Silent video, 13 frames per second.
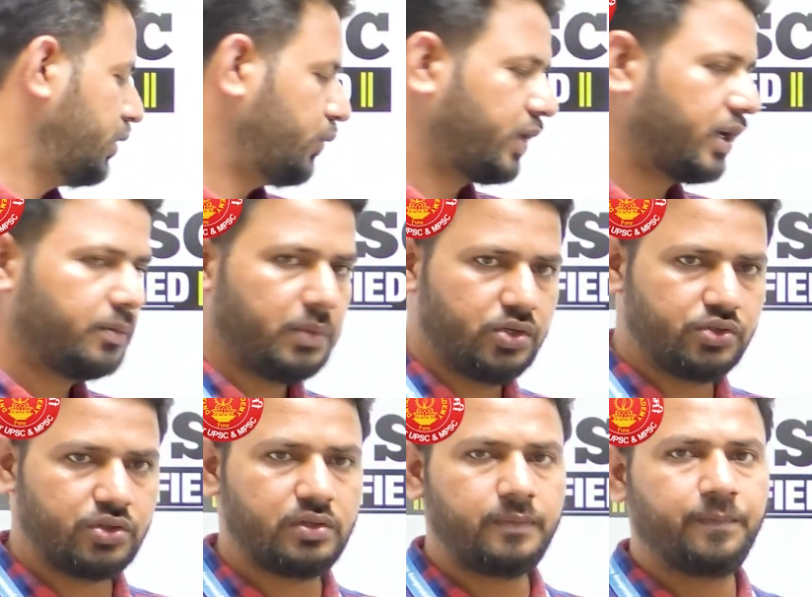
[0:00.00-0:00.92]
you can
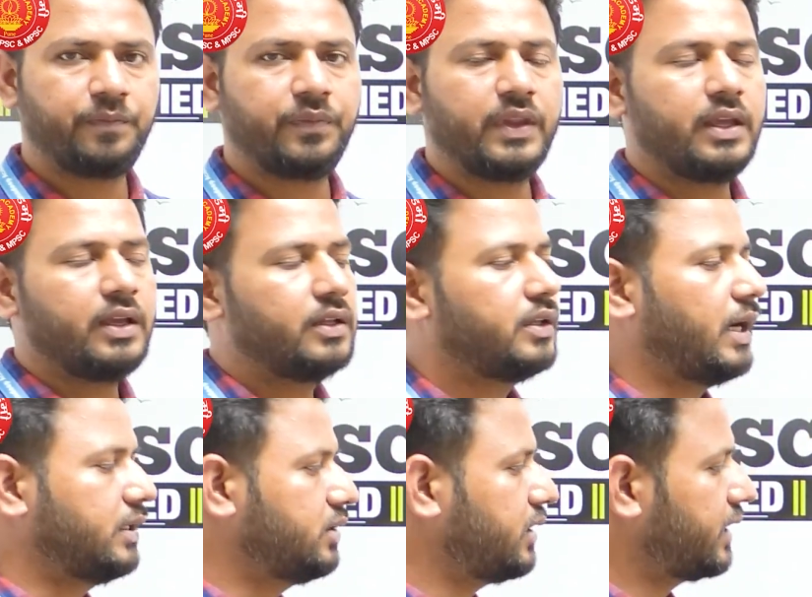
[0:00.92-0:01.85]
mention. The
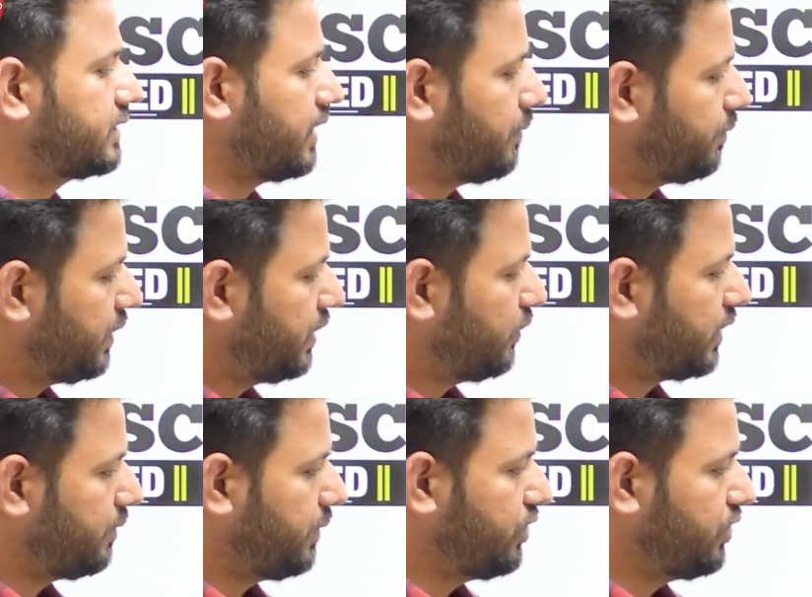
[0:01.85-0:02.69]
other example you can